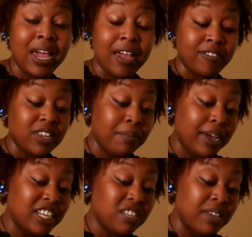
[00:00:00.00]
If
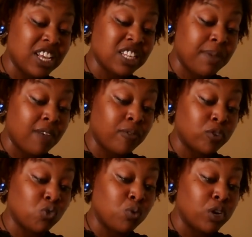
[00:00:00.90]
somebody is being spiteful
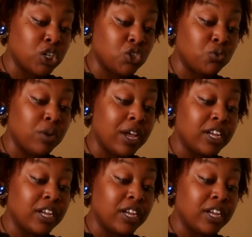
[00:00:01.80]
towards you,